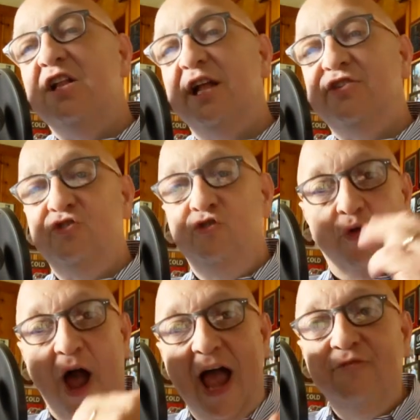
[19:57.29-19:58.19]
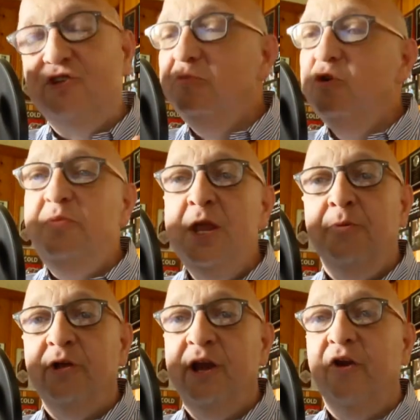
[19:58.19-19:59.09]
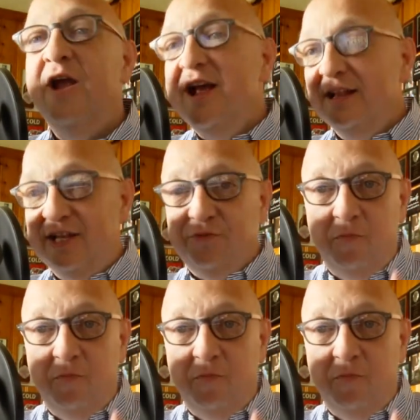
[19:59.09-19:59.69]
Let's drive some new people here. Let's